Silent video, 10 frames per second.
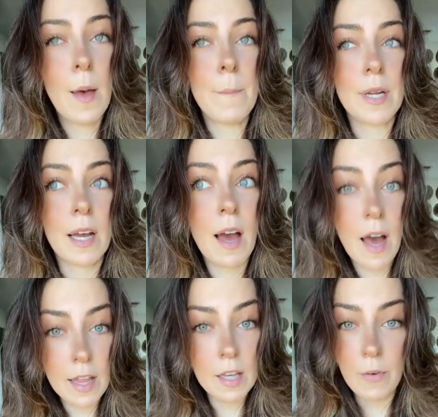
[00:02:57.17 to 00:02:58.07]
but I
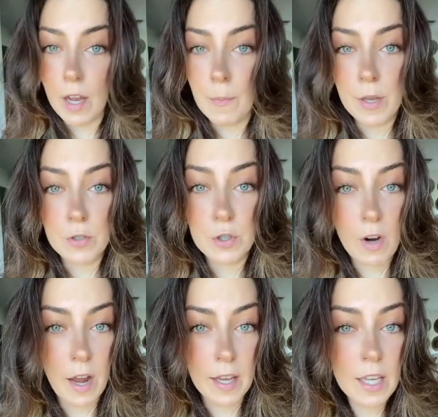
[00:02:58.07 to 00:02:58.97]
highly recommend
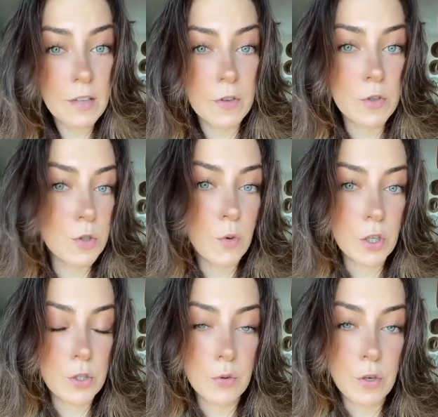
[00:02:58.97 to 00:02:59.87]
trying it if you just want
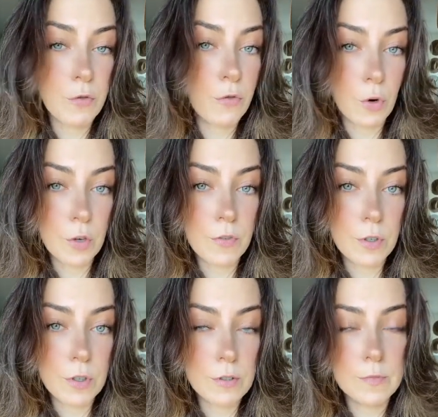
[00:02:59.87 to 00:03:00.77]
to do an
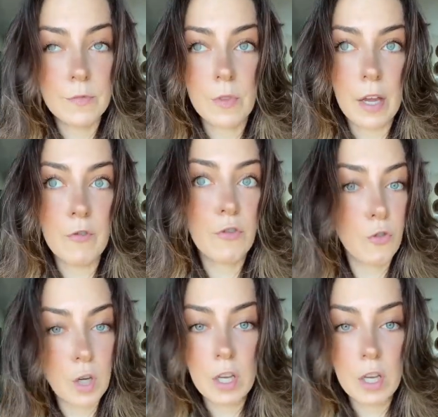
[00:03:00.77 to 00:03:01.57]
affordable, like free